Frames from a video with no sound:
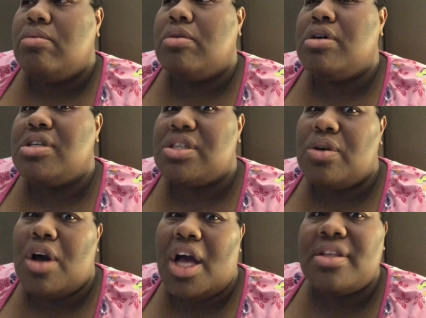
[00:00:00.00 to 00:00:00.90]
We're gonna
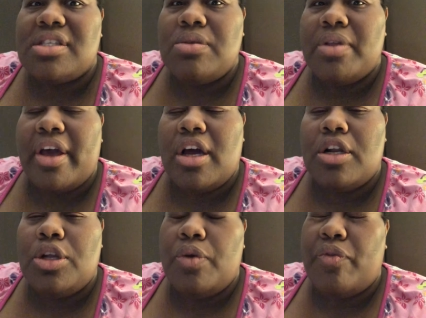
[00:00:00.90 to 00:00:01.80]
have to see what they're gonna do